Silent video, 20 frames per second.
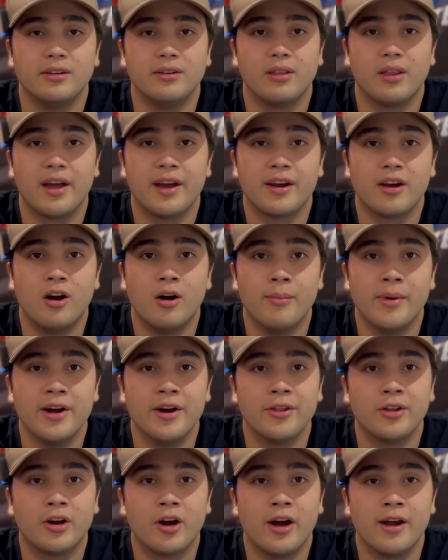like all my
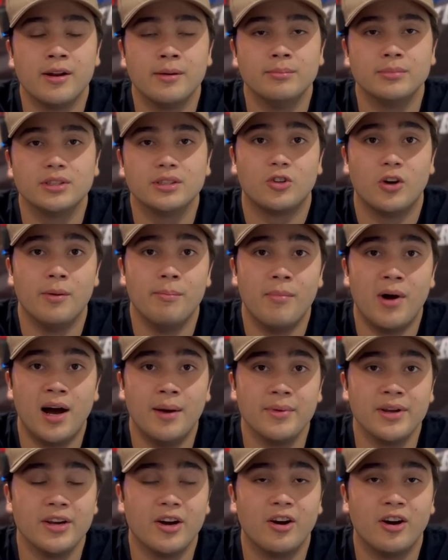other items, Scrub
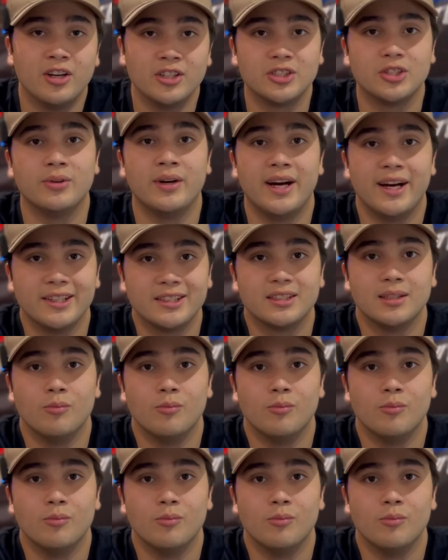Mommy also has